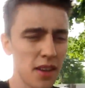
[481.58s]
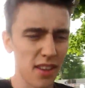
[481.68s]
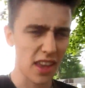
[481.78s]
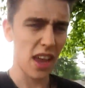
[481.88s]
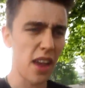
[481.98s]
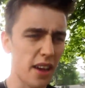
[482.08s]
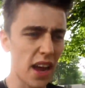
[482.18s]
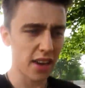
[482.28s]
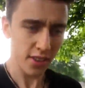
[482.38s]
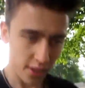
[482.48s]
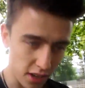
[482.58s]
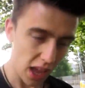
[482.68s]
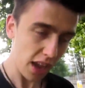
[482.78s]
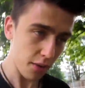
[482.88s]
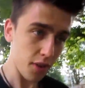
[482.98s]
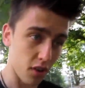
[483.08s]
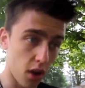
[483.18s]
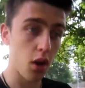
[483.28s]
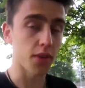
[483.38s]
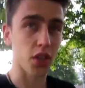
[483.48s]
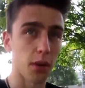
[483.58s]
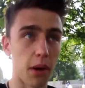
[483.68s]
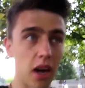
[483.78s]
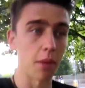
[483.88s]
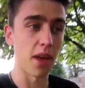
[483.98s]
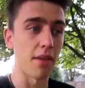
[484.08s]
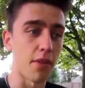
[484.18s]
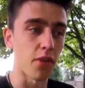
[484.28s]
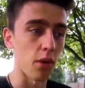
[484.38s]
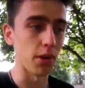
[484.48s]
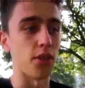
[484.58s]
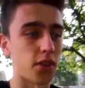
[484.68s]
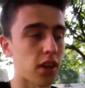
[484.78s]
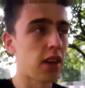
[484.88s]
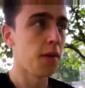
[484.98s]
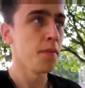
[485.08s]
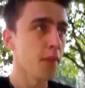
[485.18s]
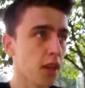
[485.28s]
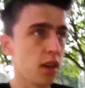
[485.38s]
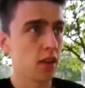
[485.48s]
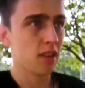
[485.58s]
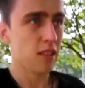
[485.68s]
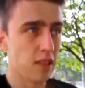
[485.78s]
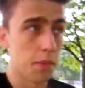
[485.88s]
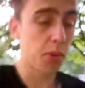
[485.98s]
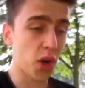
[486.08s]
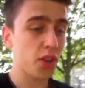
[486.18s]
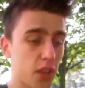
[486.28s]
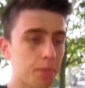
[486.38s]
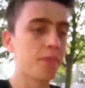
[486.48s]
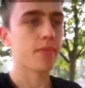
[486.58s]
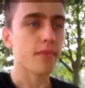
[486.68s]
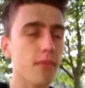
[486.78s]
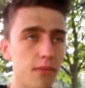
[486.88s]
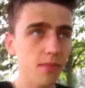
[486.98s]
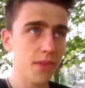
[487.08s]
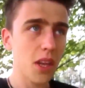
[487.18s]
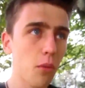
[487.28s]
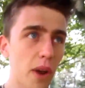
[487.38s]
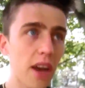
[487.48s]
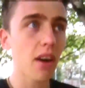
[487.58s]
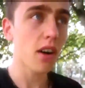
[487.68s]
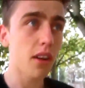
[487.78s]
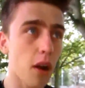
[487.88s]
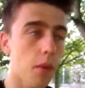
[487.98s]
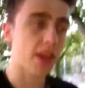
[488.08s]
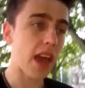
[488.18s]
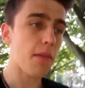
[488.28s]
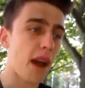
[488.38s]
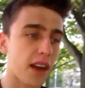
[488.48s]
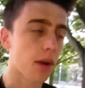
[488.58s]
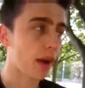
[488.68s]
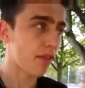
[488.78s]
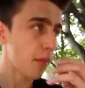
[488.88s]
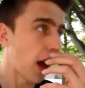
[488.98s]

yeah, and over summer I'm there for 4 months. But we came back anyway from